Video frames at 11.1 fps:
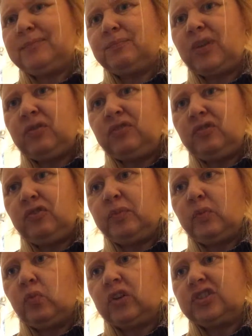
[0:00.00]
Those of you who've
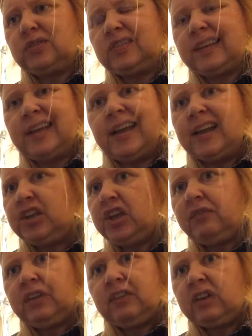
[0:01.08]
been watching say, you
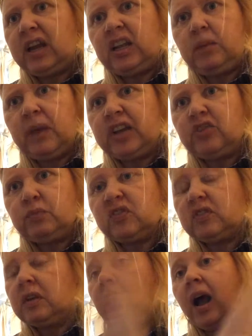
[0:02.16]
haven't given any measurements.
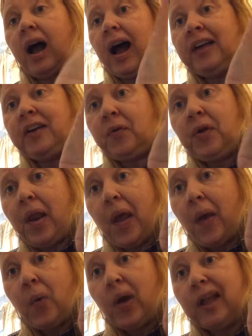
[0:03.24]
I don't
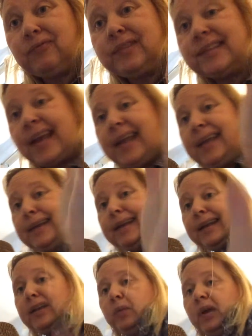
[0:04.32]
know, I haven't taken
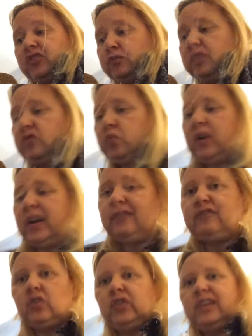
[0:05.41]
any measurements. What I've
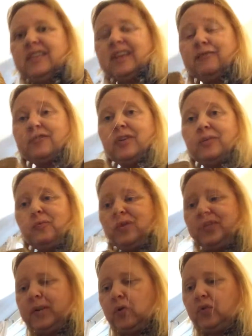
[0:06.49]
done is I've got what
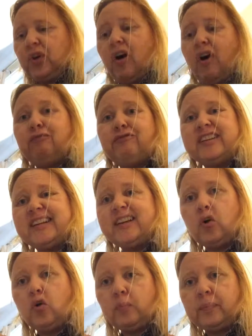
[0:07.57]
they called offered it
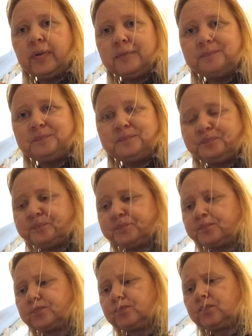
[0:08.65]
up.
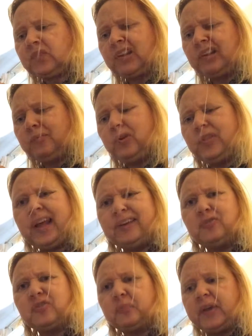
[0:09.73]
And gone, well, that
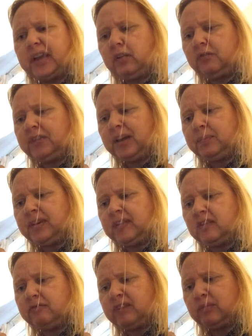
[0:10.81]
looks big enough. That piece
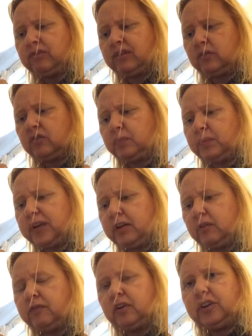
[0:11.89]
of fabric looks big
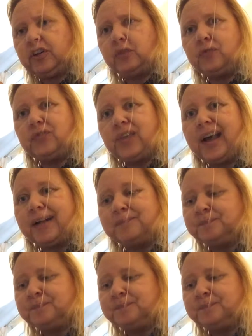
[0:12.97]
enough. I'll use that.